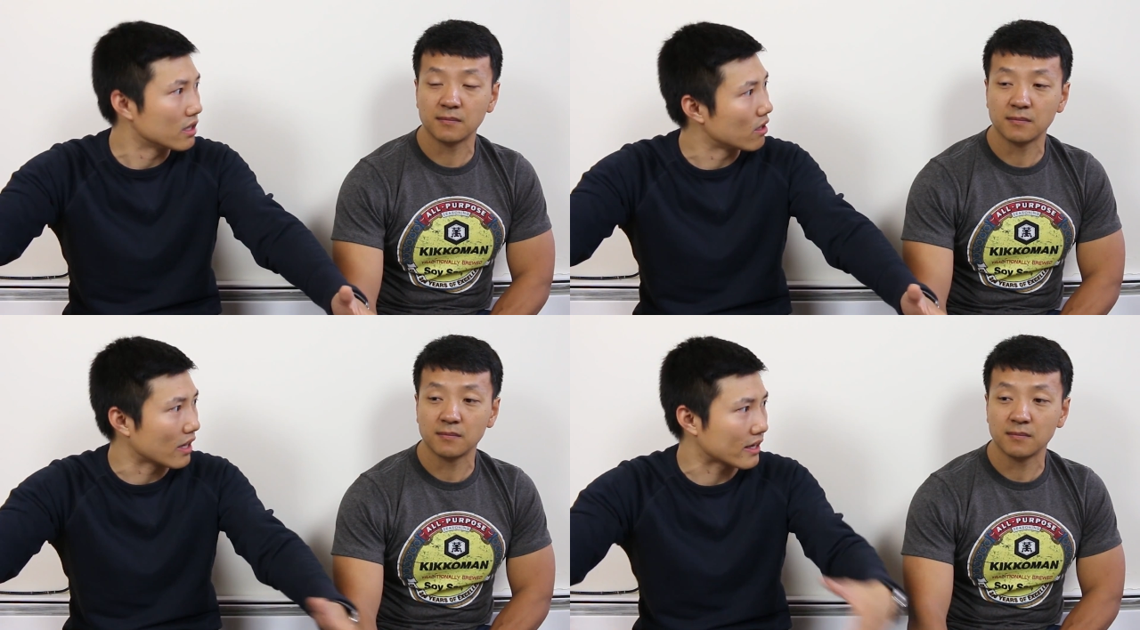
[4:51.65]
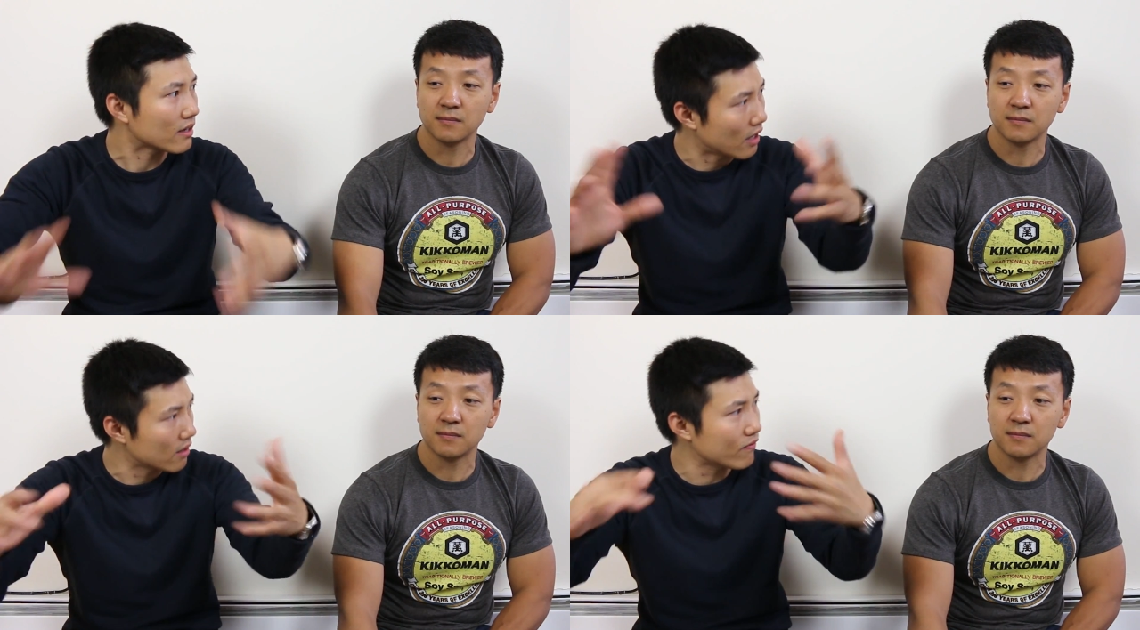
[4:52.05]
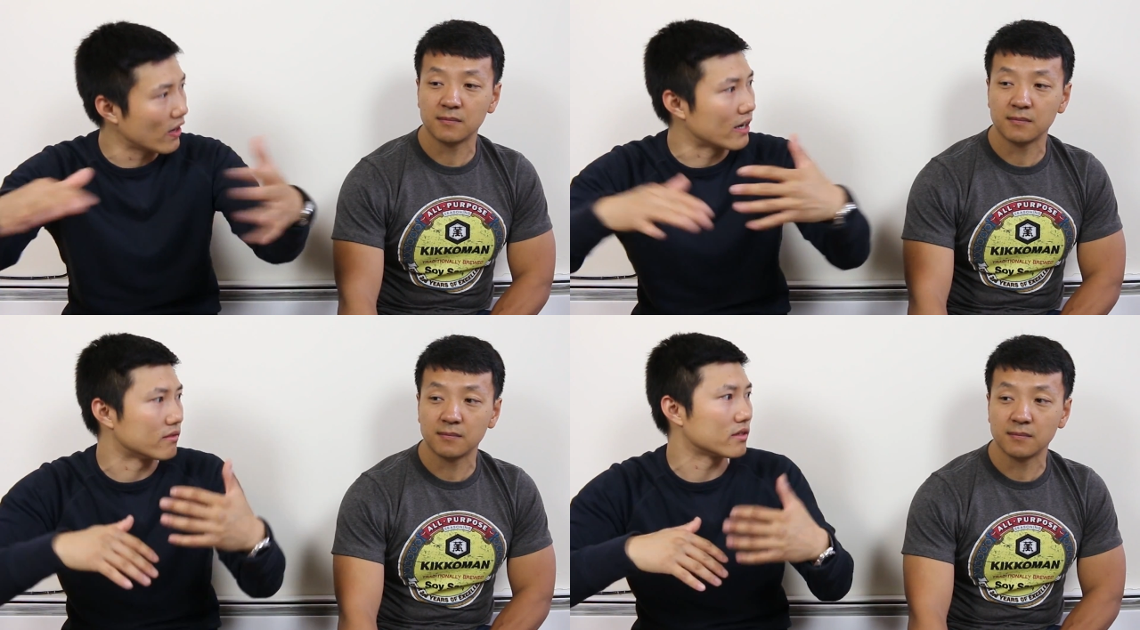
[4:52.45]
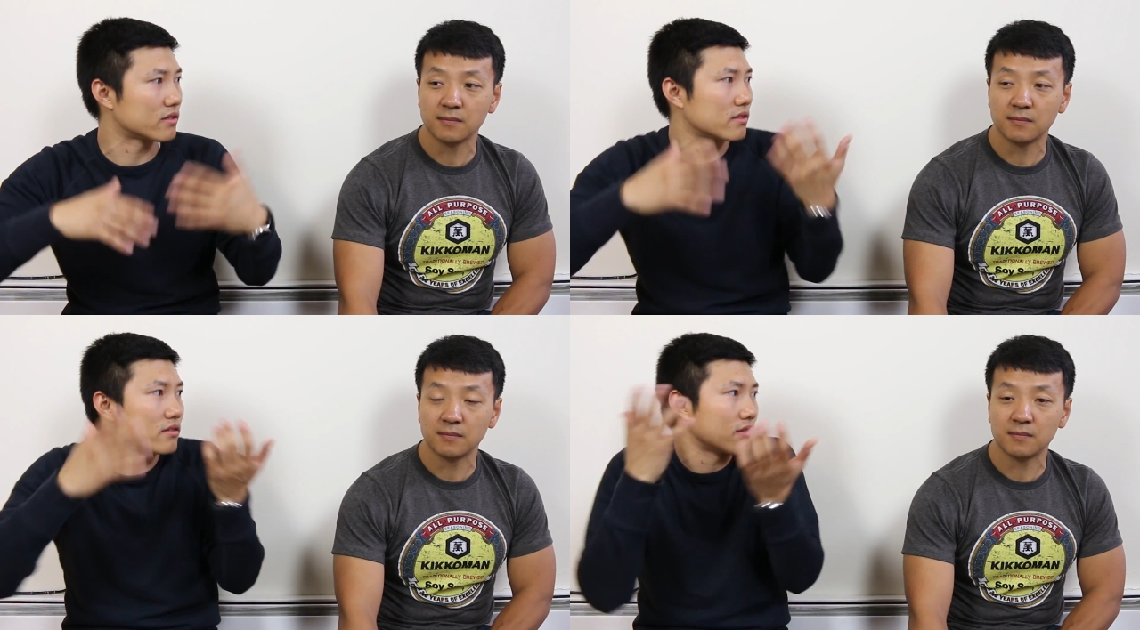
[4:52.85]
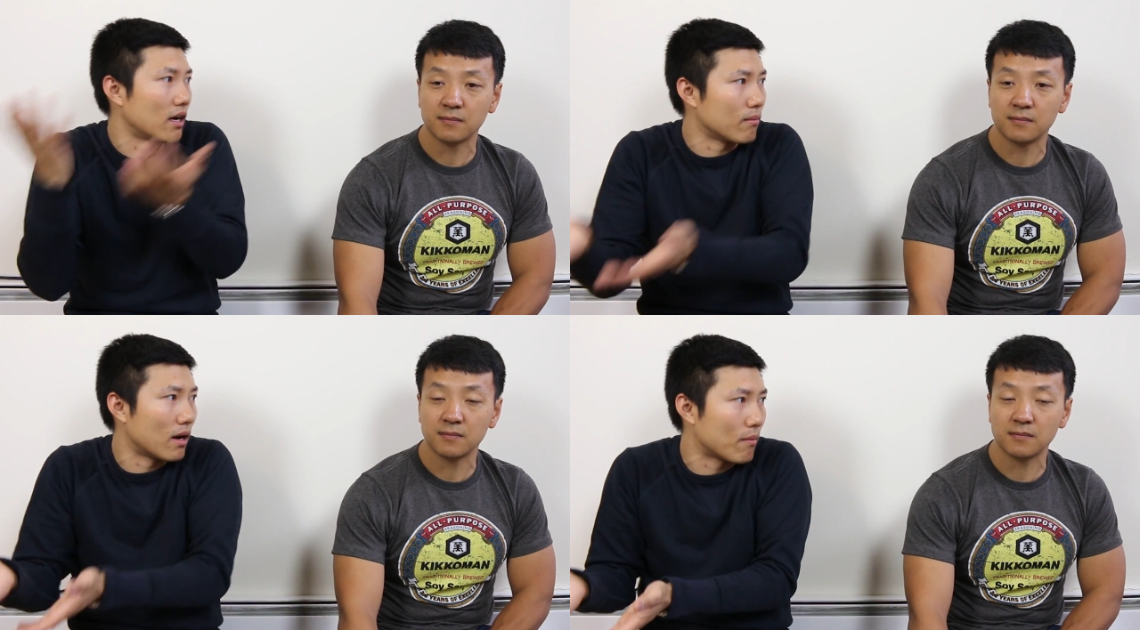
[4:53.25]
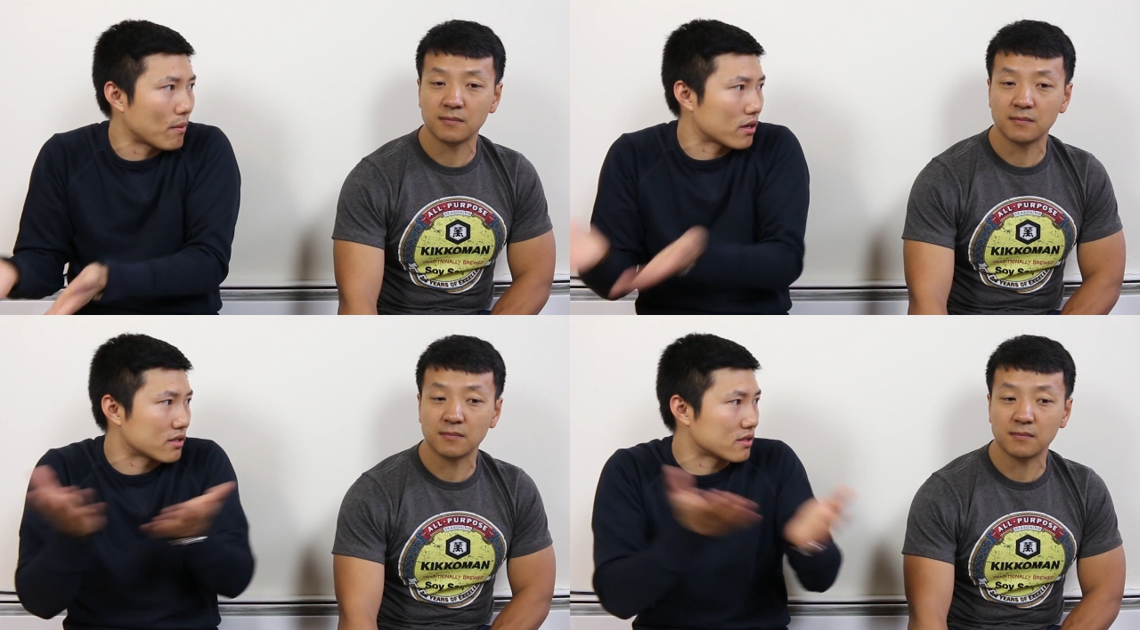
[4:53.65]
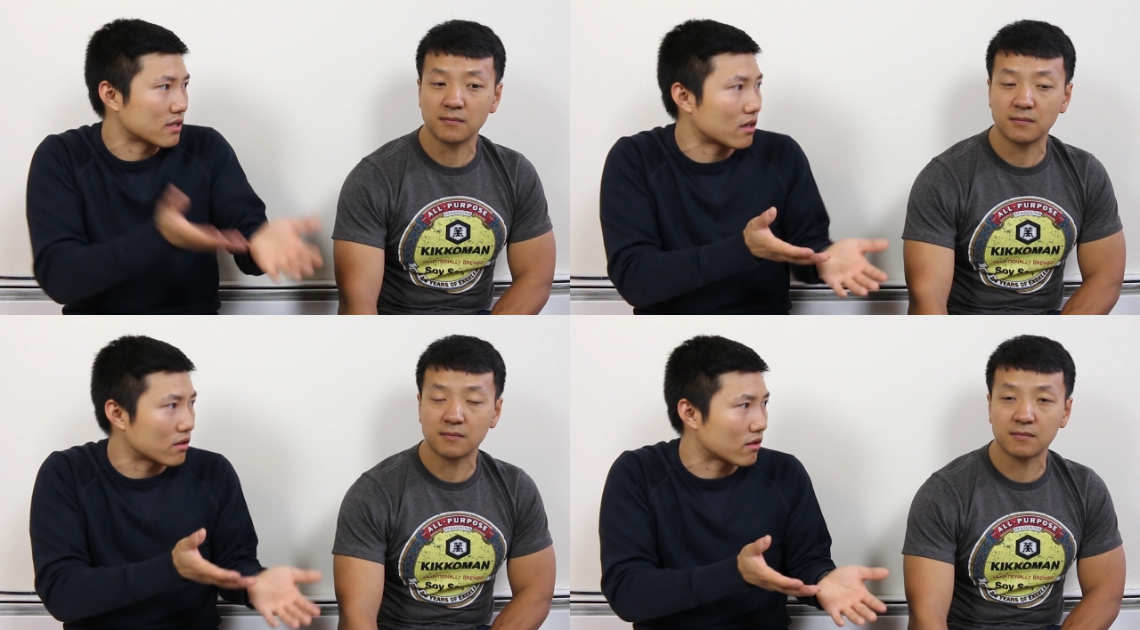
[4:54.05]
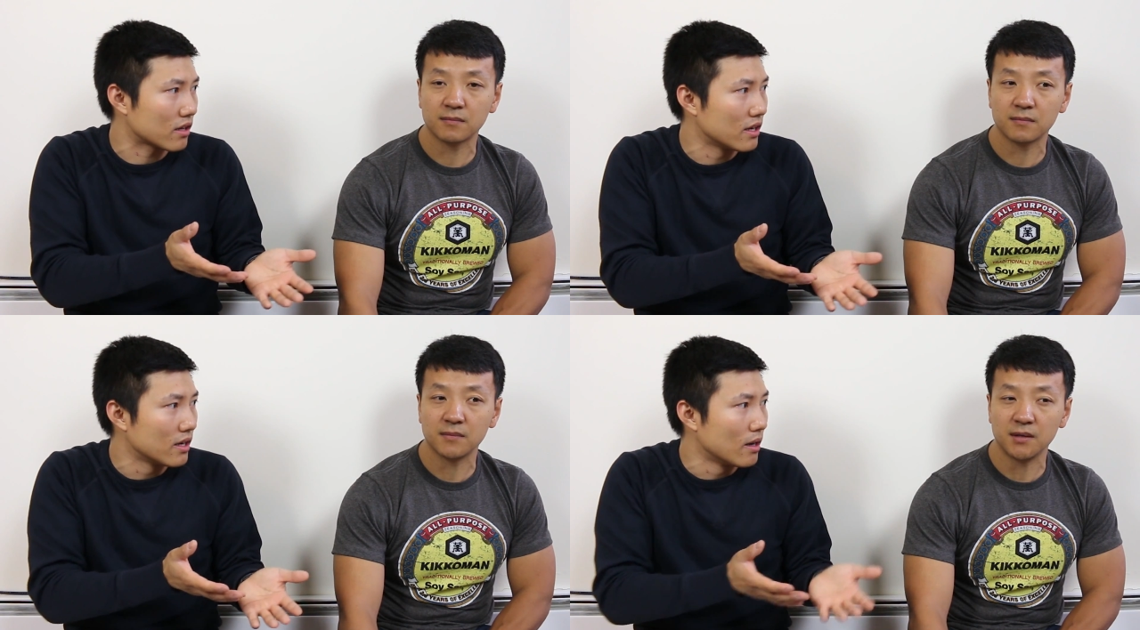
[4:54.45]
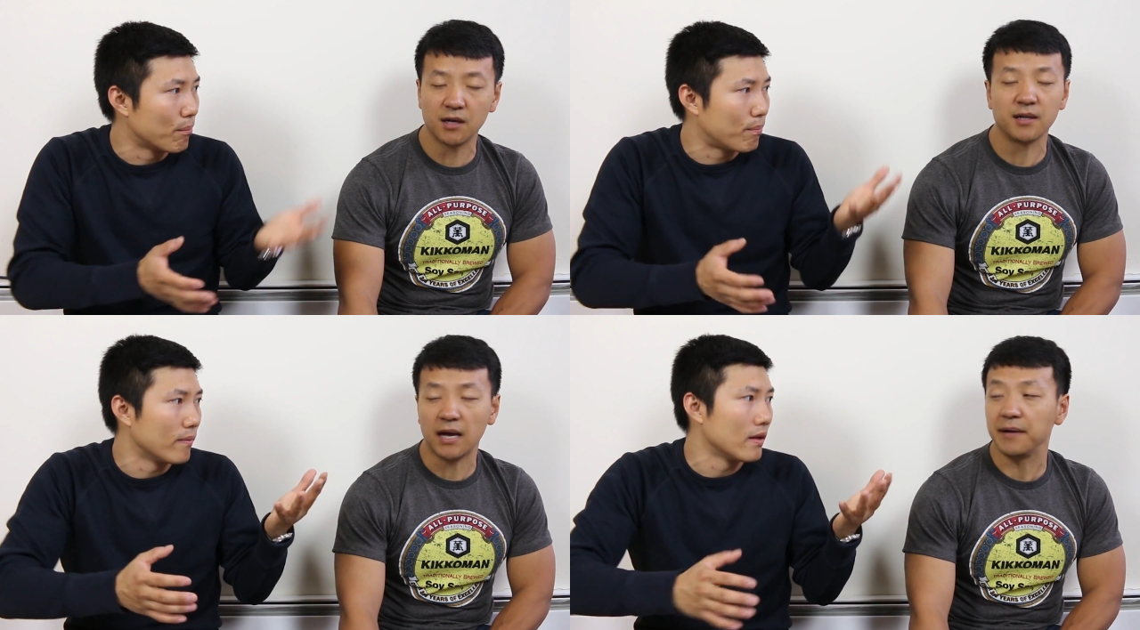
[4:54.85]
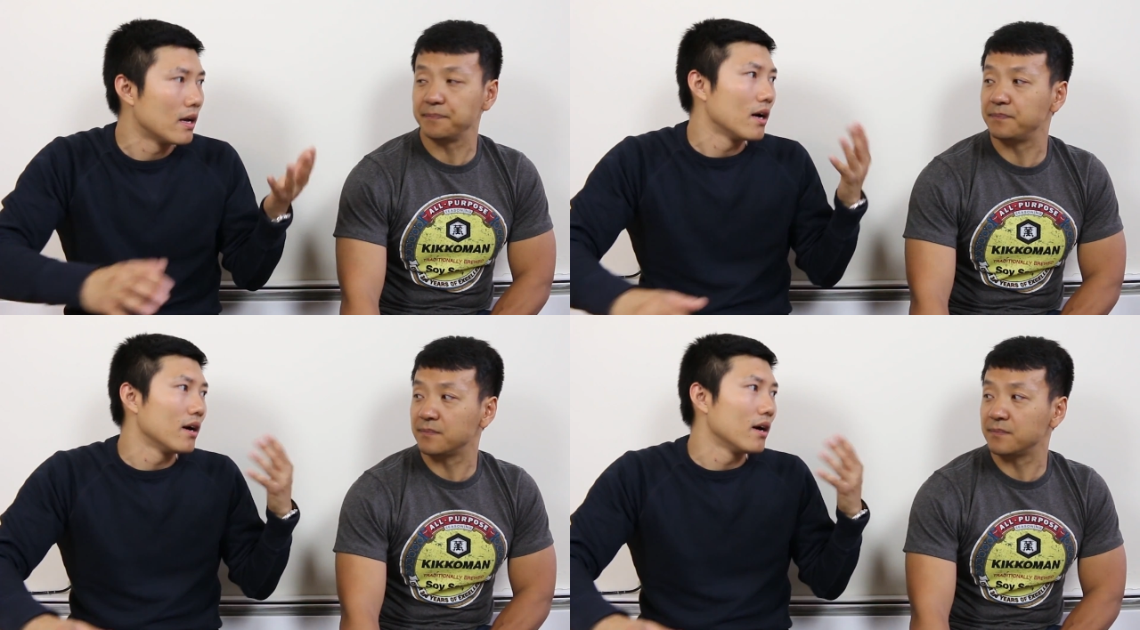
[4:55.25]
Speaker 1: You know, like I'm fine. It's just I'm on Mars instead of Earth. You're gonna die.